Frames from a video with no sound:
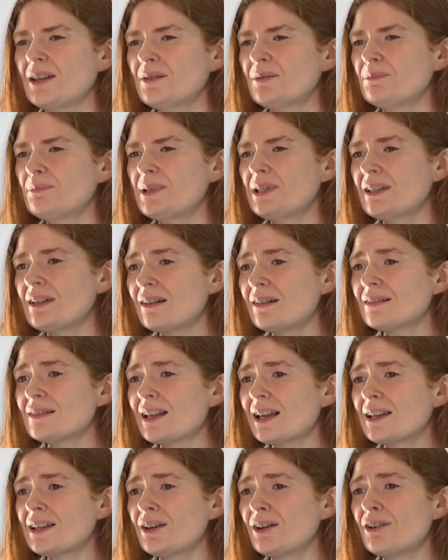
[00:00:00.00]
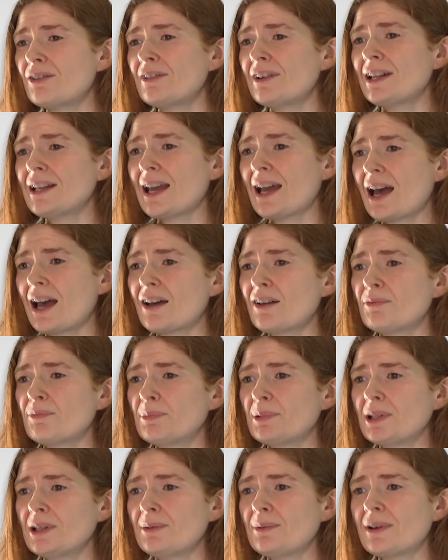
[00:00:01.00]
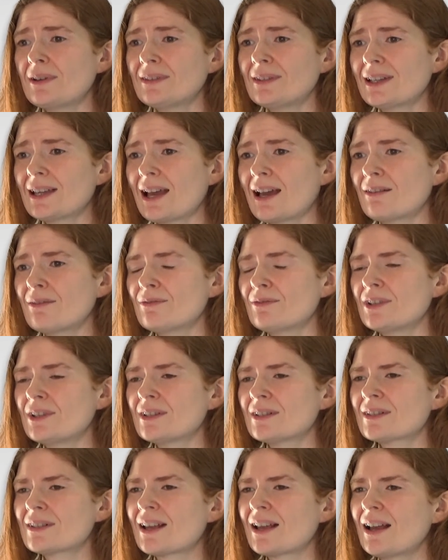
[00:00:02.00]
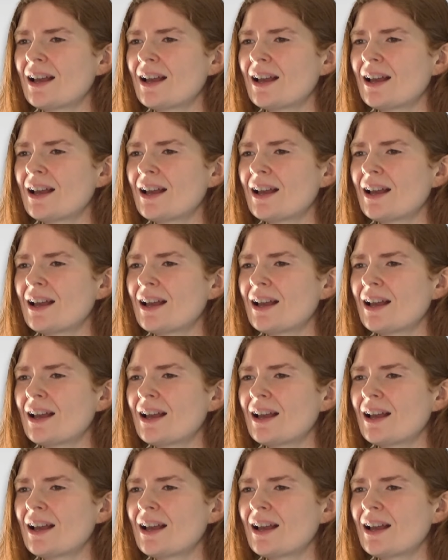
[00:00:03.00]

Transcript: Because I already have blue on the canvas,